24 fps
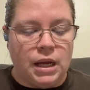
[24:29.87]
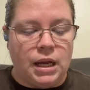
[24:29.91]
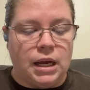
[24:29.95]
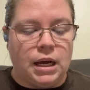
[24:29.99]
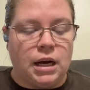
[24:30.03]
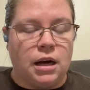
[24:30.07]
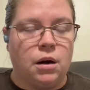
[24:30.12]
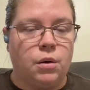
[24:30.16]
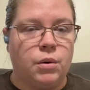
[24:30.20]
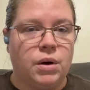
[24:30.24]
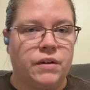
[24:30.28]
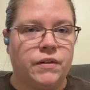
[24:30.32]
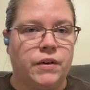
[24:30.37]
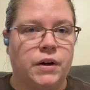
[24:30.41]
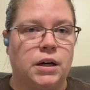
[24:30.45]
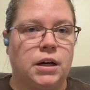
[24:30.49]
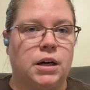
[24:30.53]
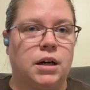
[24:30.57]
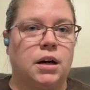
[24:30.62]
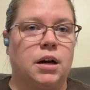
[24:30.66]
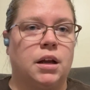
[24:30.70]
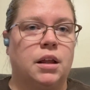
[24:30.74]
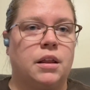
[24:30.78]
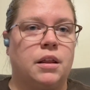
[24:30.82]

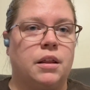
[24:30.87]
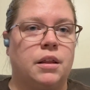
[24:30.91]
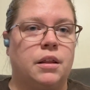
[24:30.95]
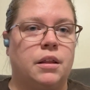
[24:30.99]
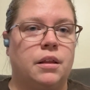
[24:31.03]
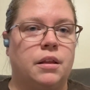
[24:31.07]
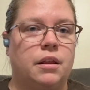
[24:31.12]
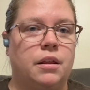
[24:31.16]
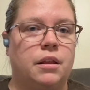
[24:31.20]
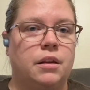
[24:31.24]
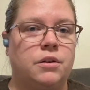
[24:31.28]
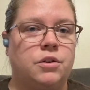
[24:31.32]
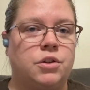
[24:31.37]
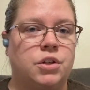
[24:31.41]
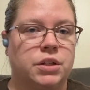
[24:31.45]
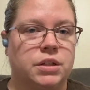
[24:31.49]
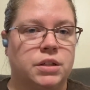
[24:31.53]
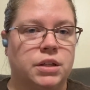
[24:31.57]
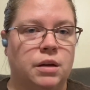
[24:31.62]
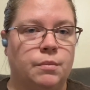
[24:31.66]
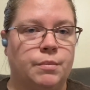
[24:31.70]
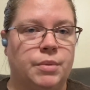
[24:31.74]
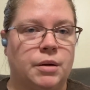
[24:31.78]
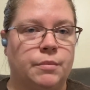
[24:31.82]
However, just
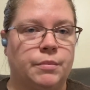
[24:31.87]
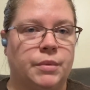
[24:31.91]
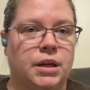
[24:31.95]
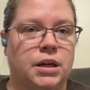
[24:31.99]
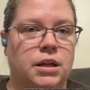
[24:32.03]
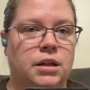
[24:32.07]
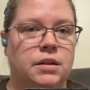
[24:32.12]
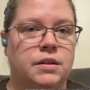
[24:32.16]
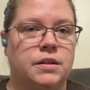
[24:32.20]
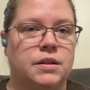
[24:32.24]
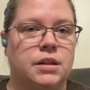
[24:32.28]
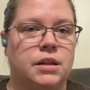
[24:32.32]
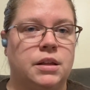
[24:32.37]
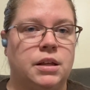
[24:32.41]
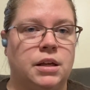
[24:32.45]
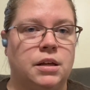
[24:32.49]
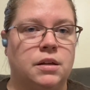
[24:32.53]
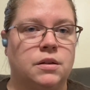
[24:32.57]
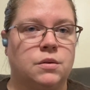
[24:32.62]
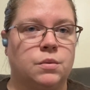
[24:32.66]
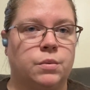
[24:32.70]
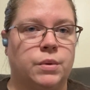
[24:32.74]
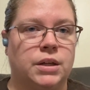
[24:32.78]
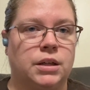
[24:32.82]
like pumpkins,
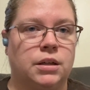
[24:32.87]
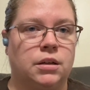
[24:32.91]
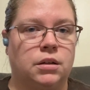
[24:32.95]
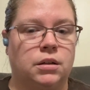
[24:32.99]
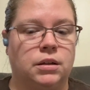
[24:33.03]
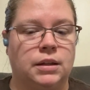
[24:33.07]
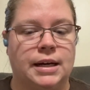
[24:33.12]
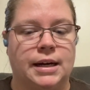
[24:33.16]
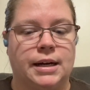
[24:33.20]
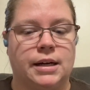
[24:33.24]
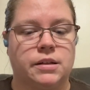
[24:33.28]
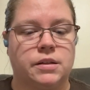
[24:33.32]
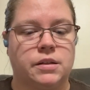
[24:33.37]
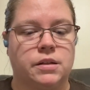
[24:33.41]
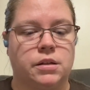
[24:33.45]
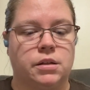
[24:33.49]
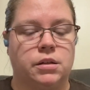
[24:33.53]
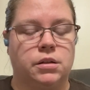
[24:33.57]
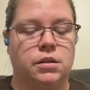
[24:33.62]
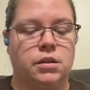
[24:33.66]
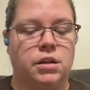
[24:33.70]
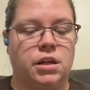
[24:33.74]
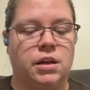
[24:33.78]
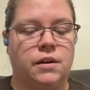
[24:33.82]
these will last
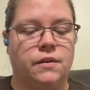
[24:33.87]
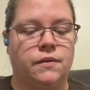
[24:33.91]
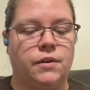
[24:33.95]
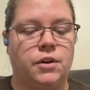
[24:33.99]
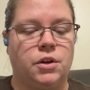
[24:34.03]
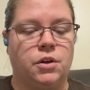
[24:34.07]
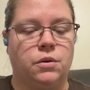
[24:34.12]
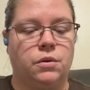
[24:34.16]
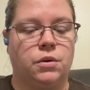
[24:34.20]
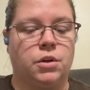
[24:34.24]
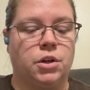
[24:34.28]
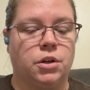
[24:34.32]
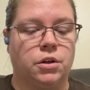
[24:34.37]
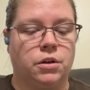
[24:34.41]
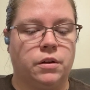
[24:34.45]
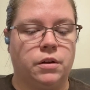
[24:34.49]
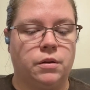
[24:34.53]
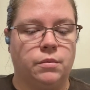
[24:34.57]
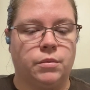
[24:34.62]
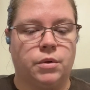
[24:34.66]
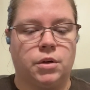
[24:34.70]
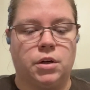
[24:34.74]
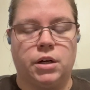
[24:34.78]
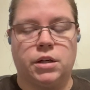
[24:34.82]
if you cure
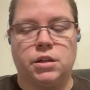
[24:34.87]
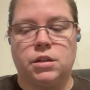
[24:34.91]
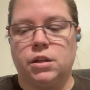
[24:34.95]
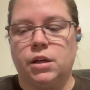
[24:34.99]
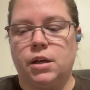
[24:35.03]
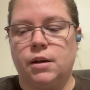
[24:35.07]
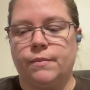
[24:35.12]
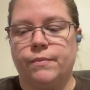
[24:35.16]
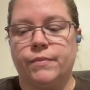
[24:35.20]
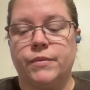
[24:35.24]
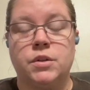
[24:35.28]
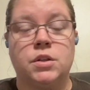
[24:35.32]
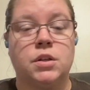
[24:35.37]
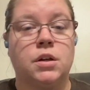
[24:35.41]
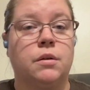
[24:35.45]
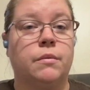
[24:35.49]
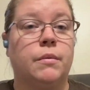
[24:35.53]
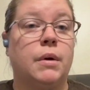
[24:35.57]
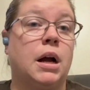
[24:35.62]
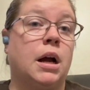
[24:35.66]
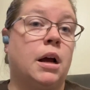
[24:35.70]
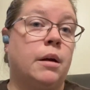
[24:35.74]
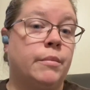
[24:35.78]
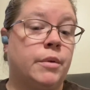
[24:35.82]
them correctly. So
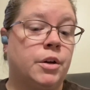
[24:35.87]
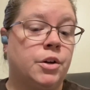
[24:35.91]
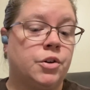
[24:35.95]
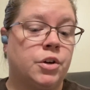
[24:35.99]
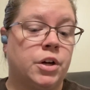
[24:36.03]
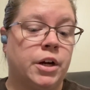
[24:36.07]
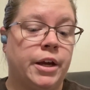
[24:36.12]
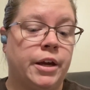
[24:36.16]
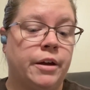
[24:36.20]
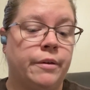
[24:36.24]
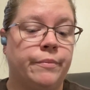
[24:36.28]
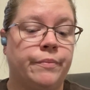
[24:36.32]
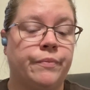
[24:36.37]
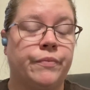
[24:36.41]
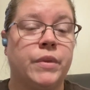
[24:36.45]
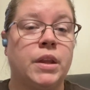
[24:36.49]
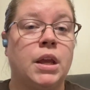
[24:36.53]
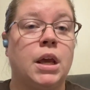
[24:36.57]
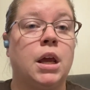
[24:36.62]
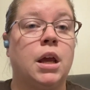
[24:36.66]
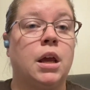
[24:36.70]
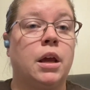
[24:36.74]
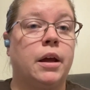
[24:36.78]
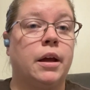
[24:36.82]
I'm going to try it
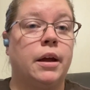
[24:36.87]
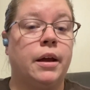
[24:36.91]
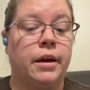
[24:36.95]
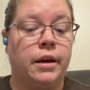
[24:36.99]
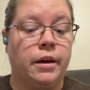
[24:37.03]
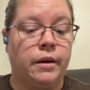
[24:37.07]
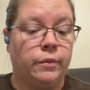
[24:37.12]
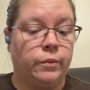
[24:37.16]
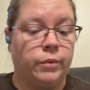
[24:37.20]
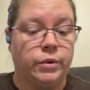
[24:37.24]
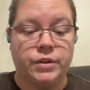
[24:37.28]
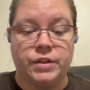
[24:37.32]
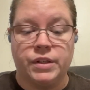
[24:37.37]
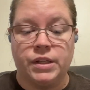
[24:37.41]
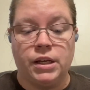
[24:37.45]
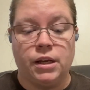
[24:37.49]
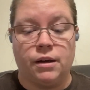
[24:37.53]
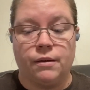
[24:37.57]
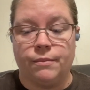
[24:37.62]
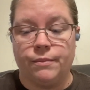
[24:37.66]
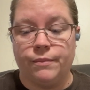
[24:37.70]
and we'll see.